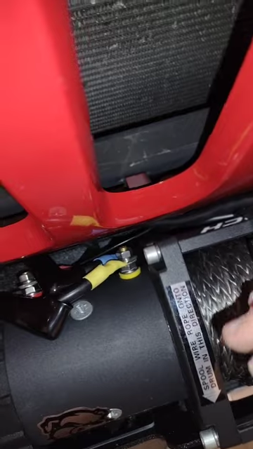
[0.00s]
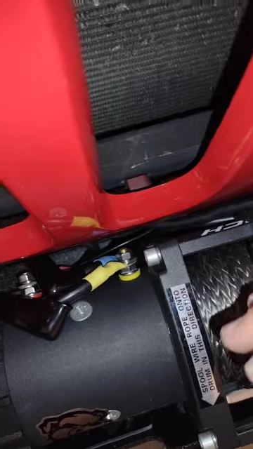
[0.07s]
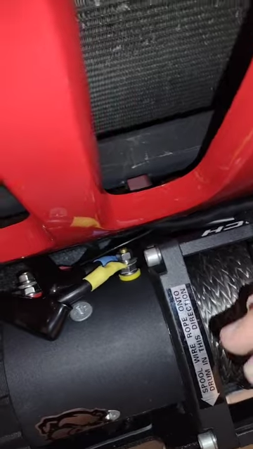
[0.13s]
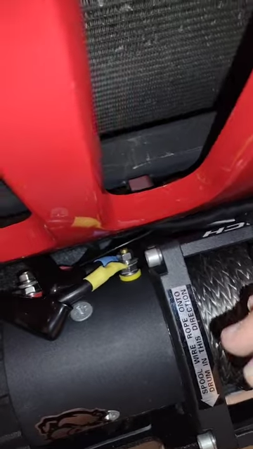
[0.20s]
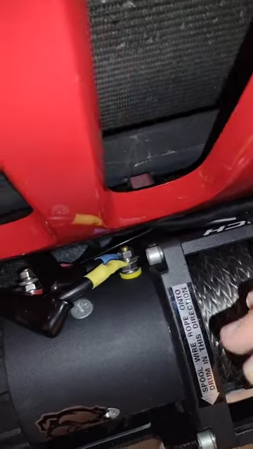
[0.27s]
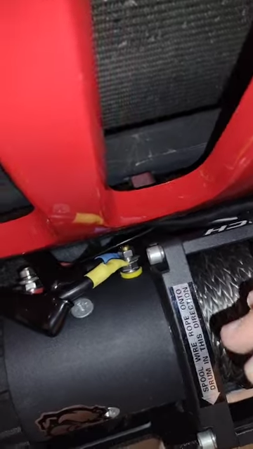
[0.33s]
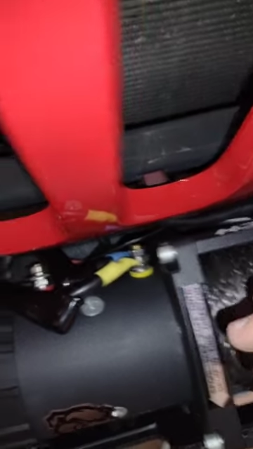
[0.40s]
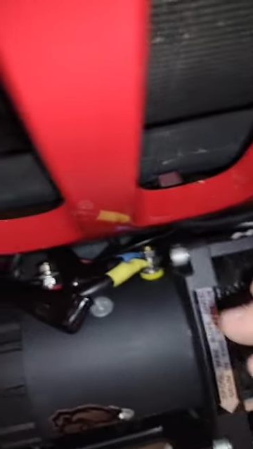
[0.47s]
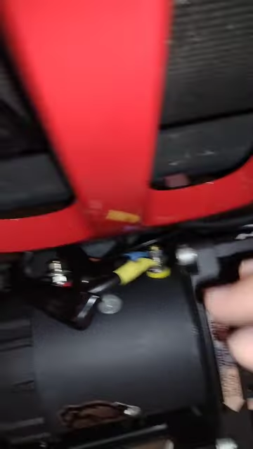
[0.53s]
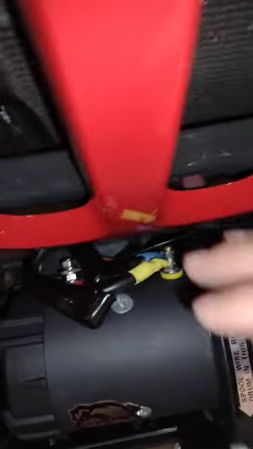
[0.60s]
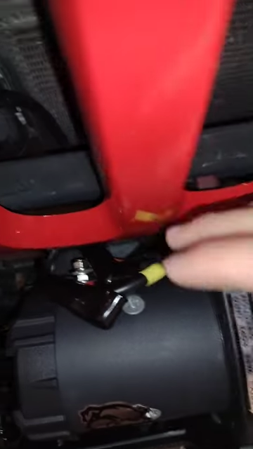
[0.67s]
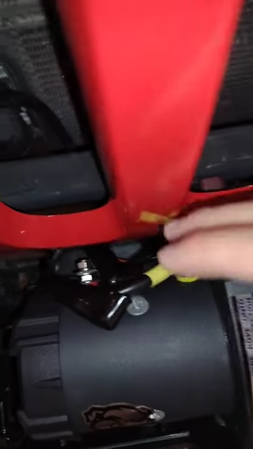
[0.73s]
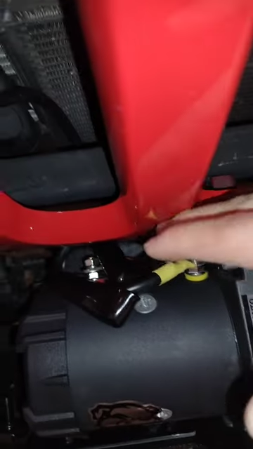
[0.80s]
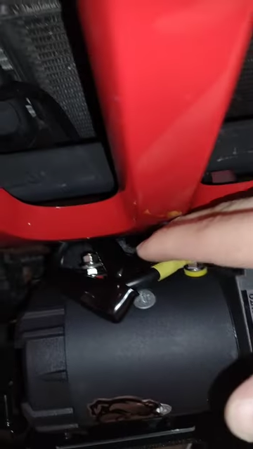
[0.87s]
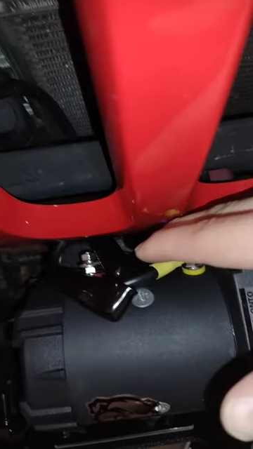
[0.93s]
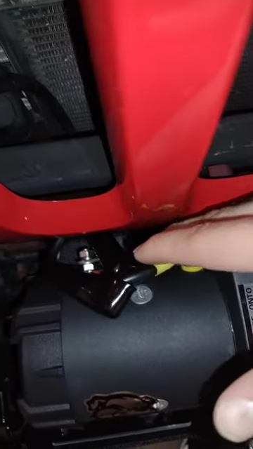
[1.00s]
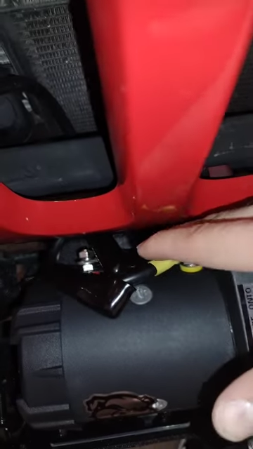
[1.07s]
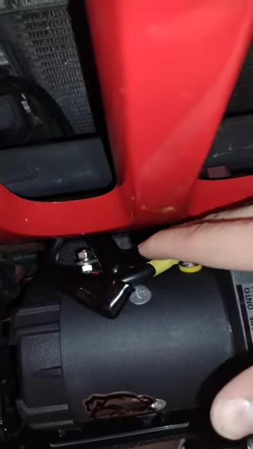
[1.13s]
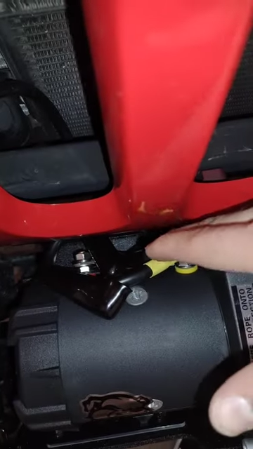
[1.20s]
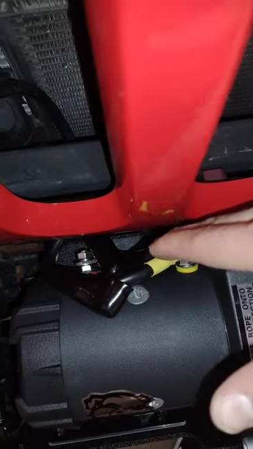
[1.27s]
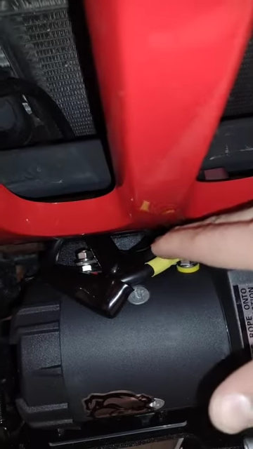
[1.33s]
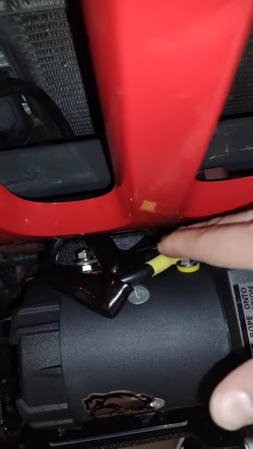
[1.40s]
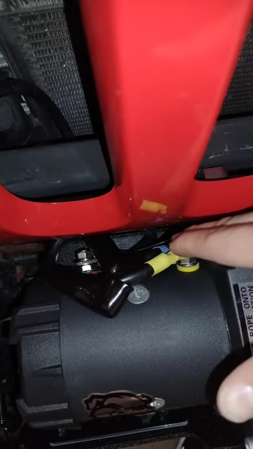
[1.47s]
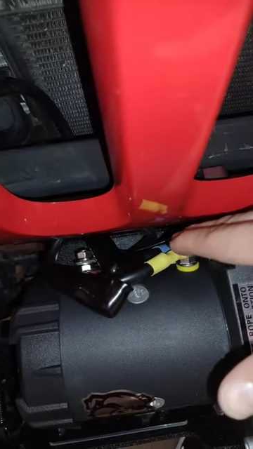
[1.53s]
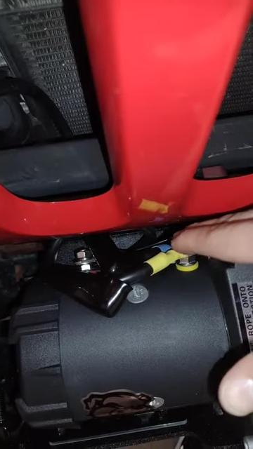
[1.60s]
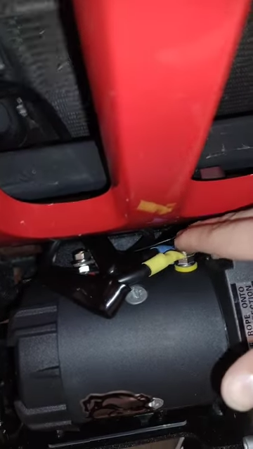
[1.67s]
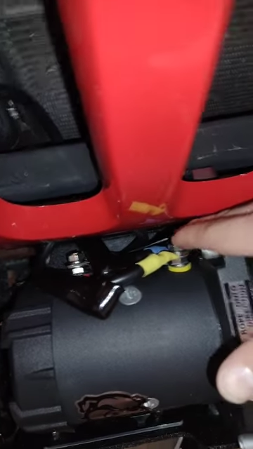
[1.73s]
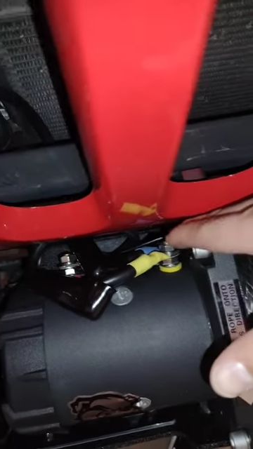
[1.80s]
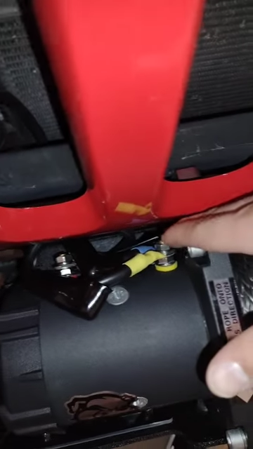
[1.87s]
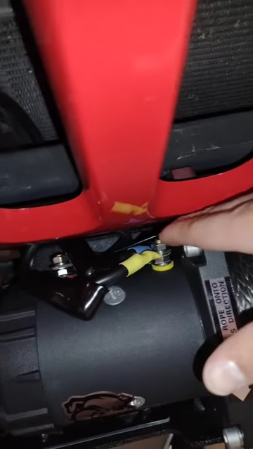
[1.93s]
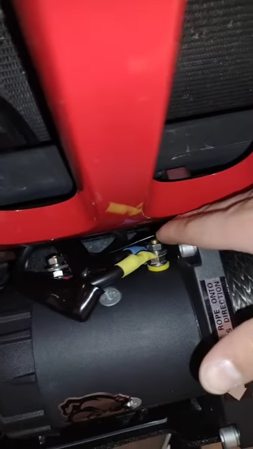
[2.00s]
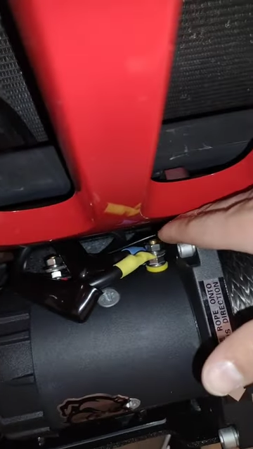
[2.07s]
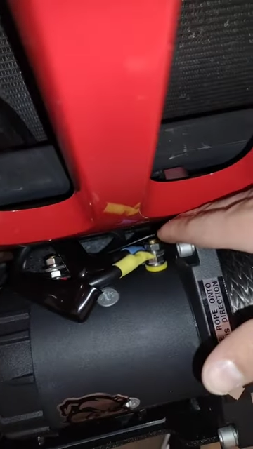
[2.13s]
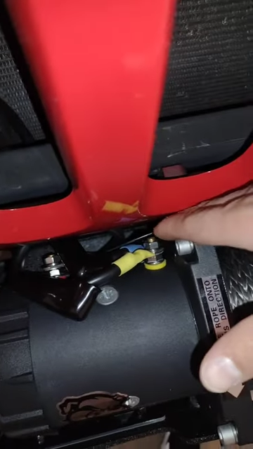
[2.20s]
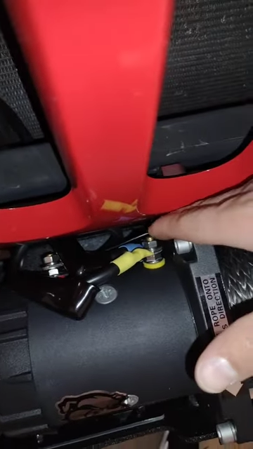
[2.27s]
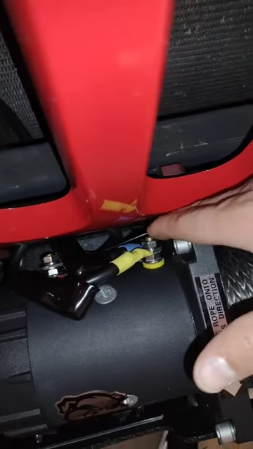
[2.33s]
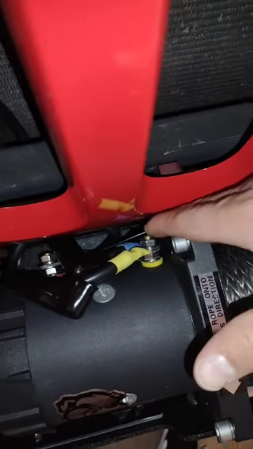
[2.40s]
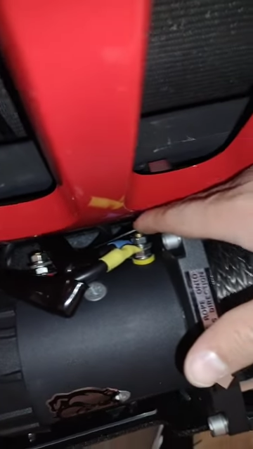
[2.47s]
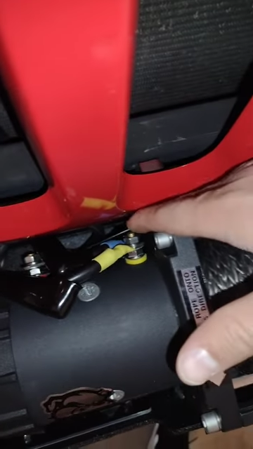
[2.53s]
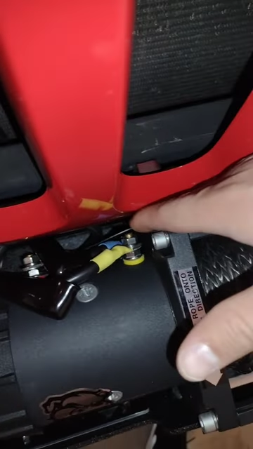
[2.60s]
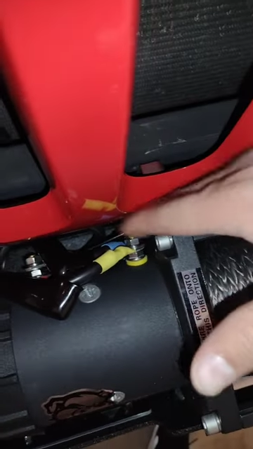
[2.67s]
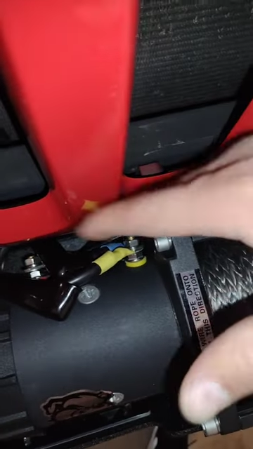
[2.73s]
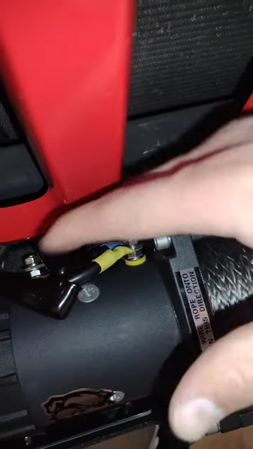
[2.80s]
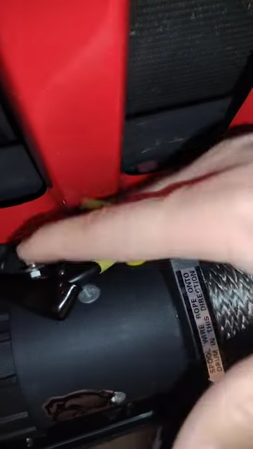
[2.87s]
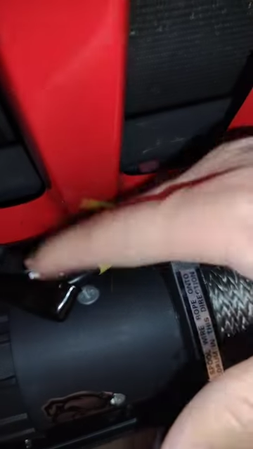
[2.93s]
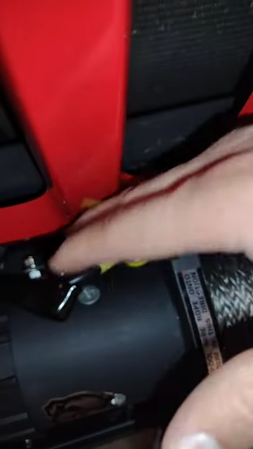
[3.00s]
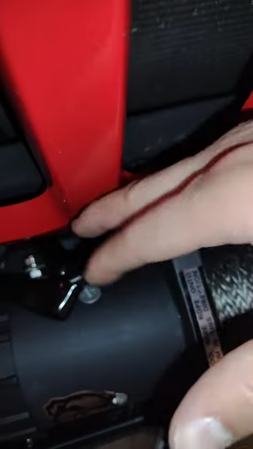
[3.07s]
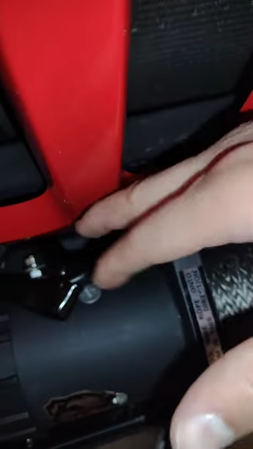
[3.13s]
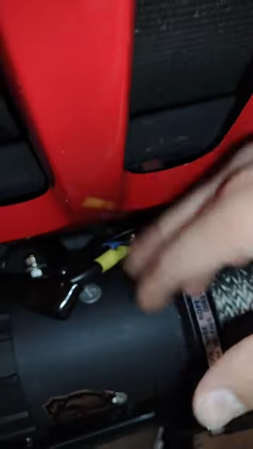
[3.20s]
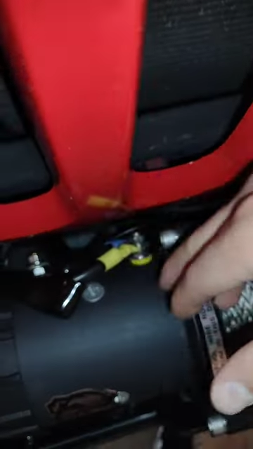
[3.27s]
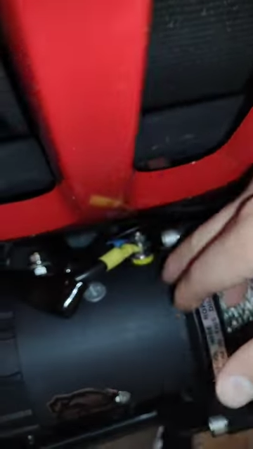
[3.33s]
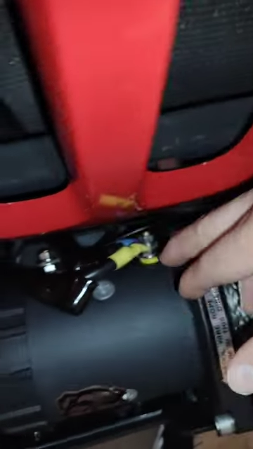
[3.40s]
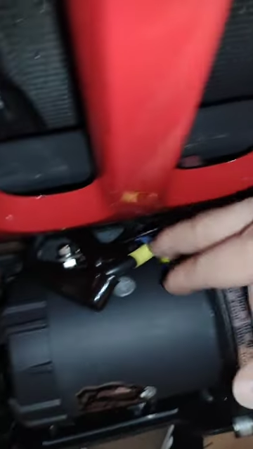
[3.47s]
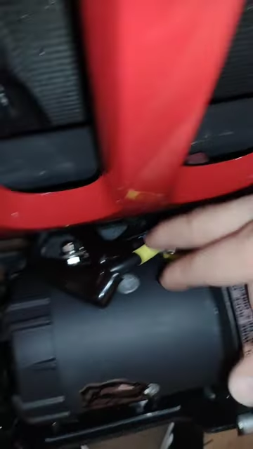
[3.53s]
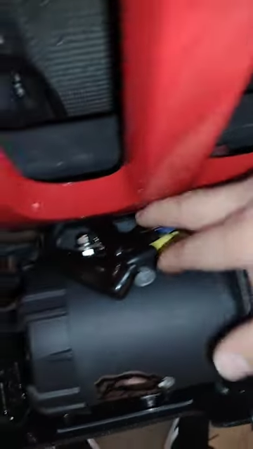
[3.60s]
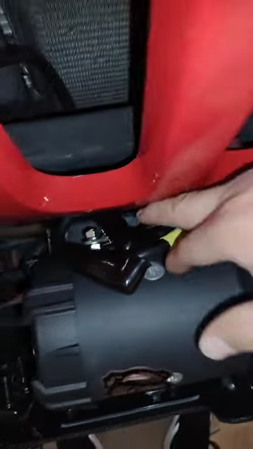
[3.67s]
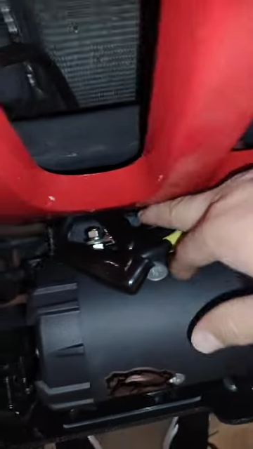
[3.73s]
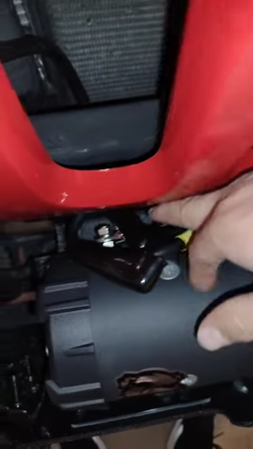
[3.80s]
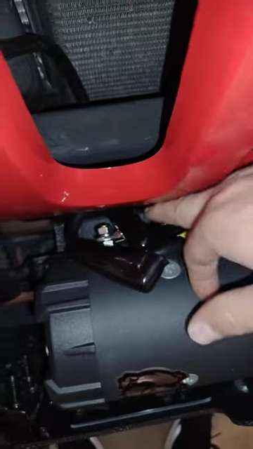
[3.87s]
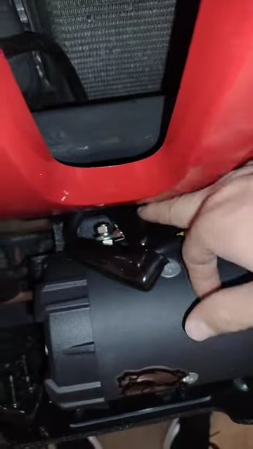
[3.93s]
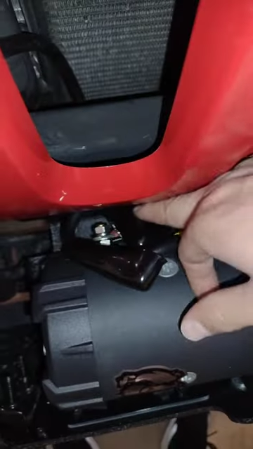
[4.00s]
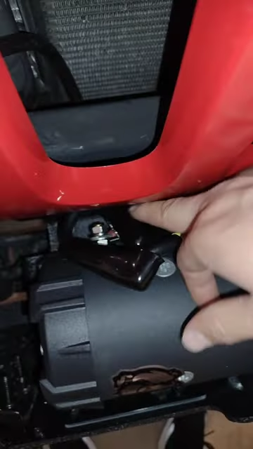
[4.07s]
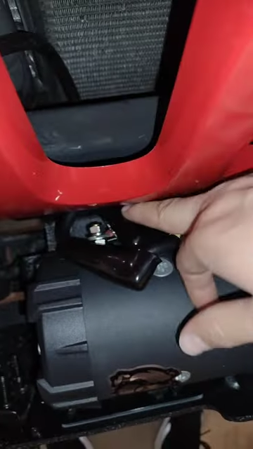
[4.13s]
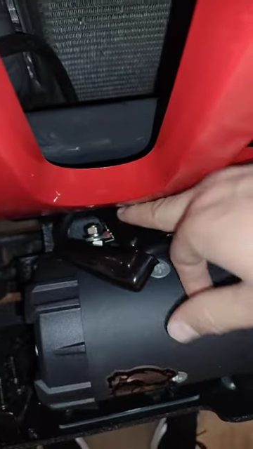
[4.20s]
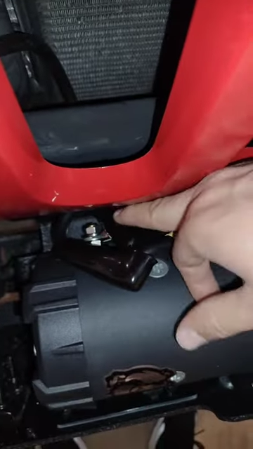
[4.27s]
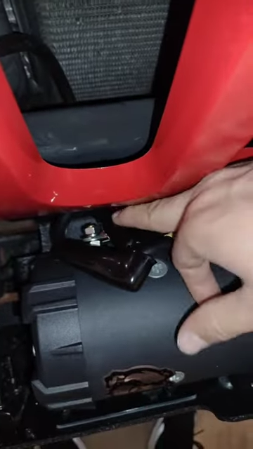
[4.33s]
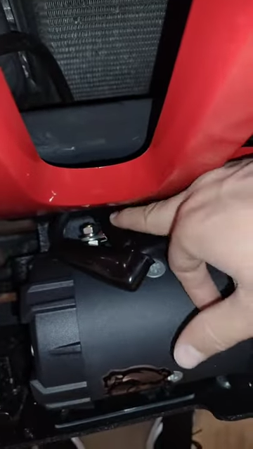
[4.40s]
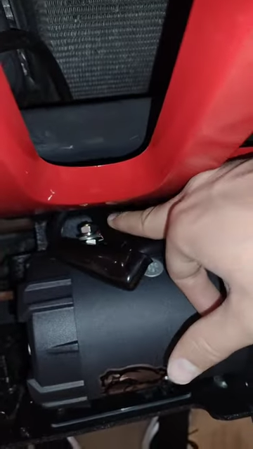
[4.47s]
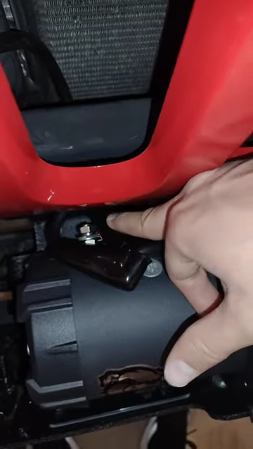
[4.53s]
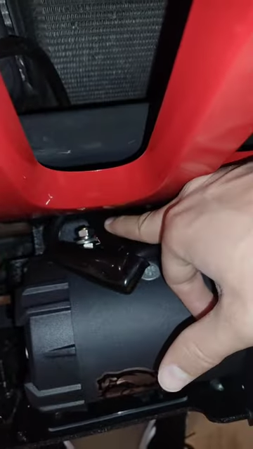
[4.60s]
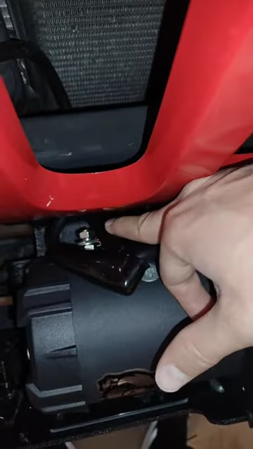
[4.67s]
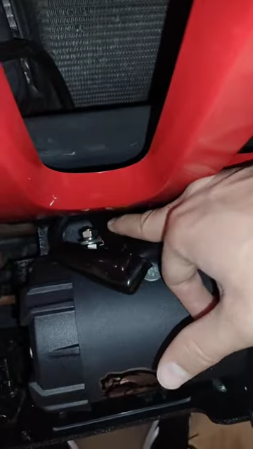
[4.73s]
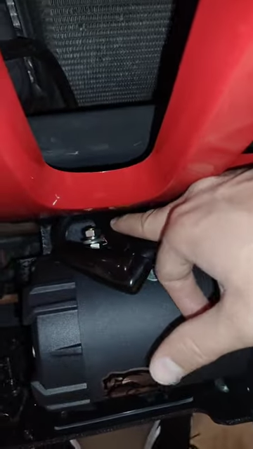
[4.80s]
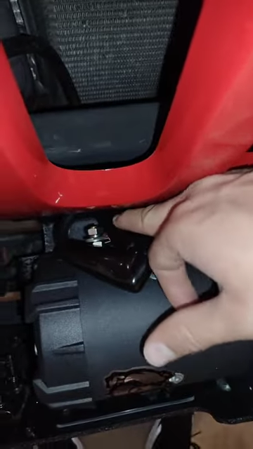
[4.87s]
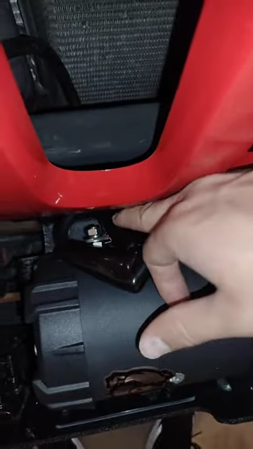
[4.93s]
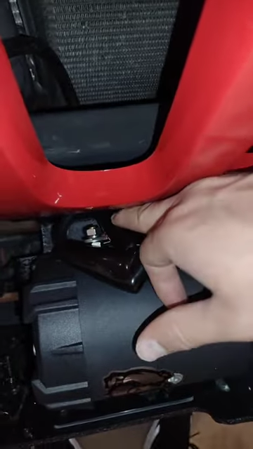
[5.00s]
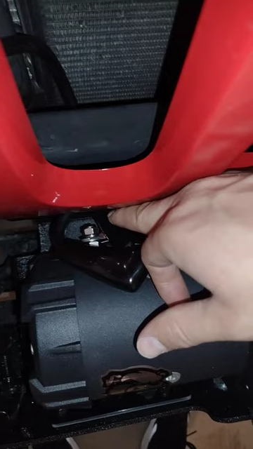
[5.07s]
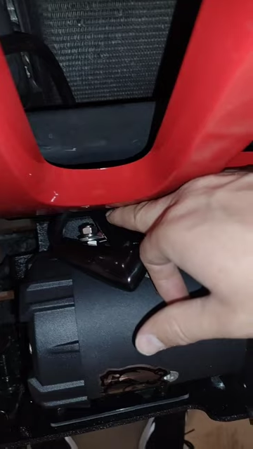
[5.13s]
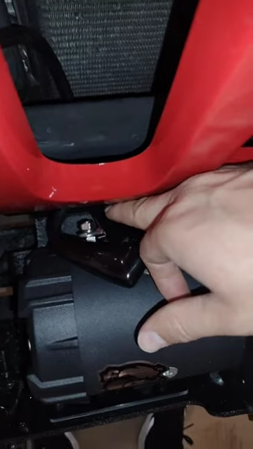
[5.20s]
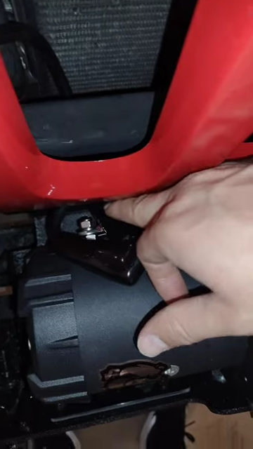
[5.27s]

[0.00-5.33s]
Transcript: Nobody's mouth can be seen.